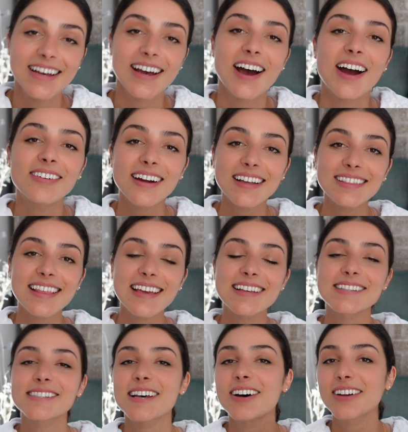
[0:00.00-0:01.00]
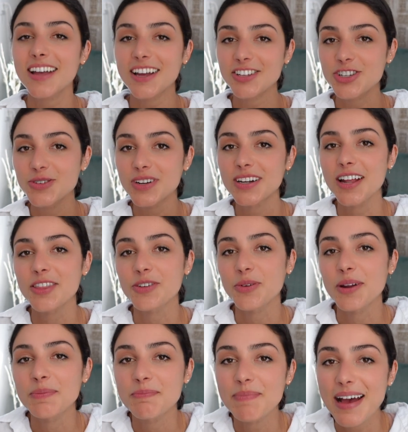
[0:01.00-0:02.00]
All right, thanks. I'll catch you in another
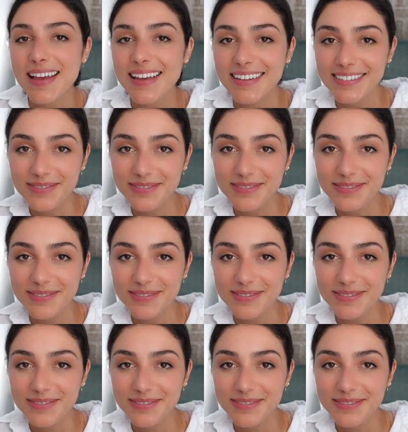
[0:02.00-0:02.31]
one. Bye.